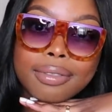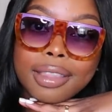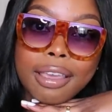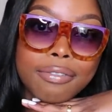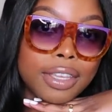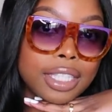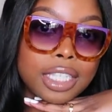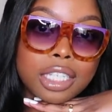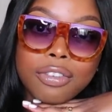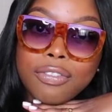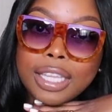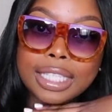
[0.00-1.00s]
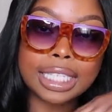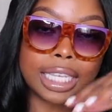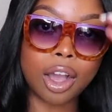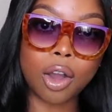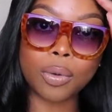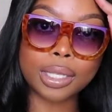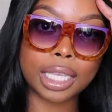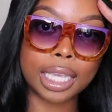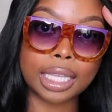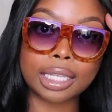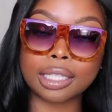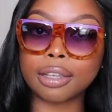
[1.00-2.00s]
That vintage Fendi always
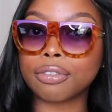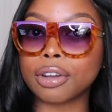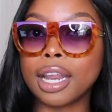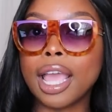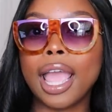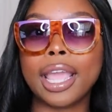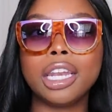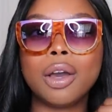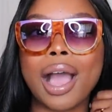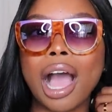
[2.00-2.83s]
hit different. And you know what?